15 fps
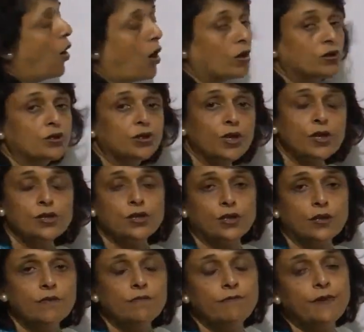
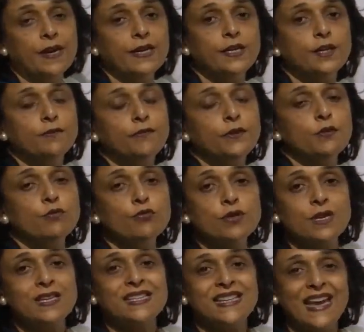Oxygen, when
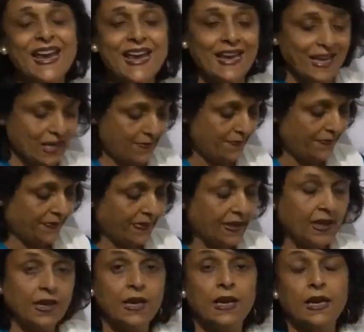diffuses in,
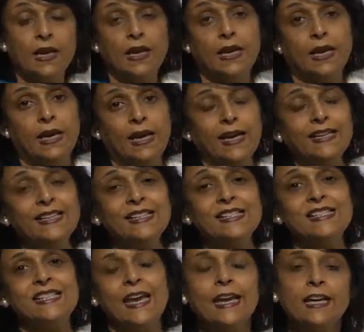it
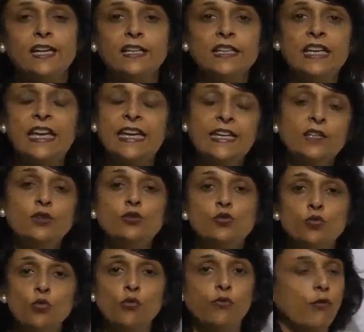is taken in
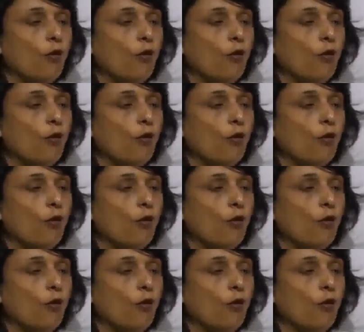two